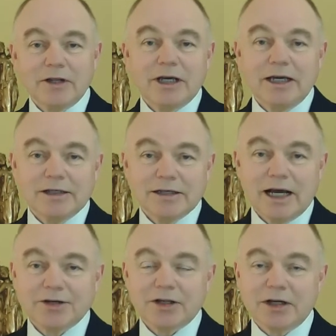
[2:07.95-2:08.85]
the
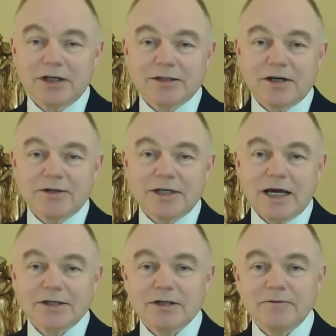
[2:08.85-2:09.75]
International
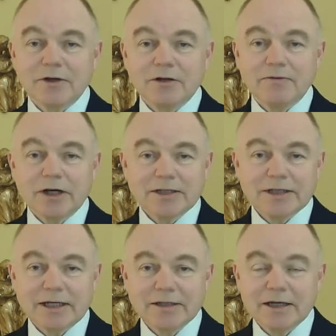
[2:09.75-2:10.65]
Association of
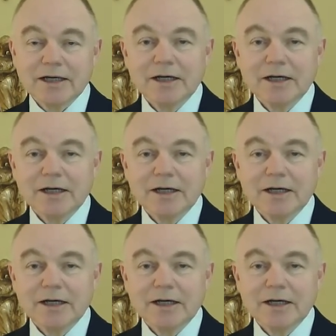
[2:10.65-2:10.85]
Universities,